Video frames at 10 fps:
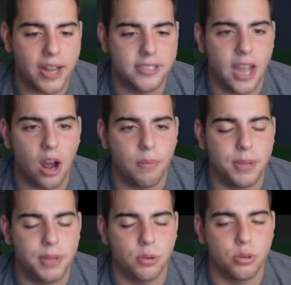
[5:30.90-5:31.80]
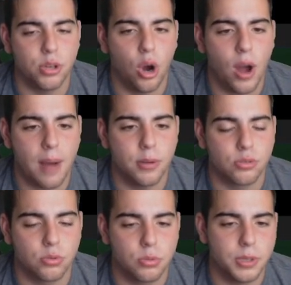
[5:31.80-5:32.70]
doubt people know how
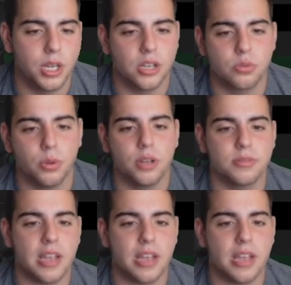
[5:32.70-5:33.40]
much Ruby Gus Williams